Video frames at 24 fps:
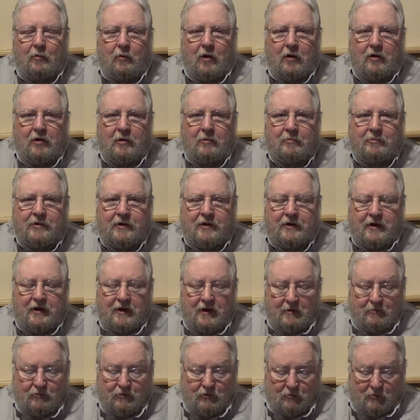Welcome to the
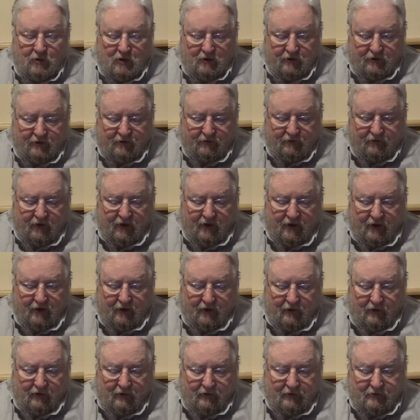Hebrew month of
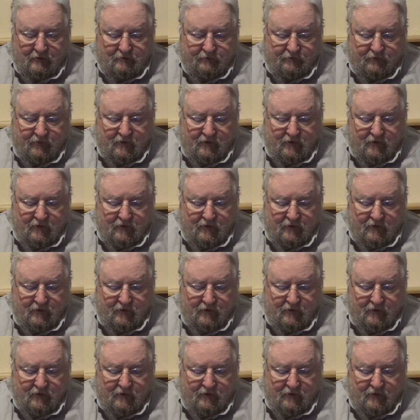Iyar.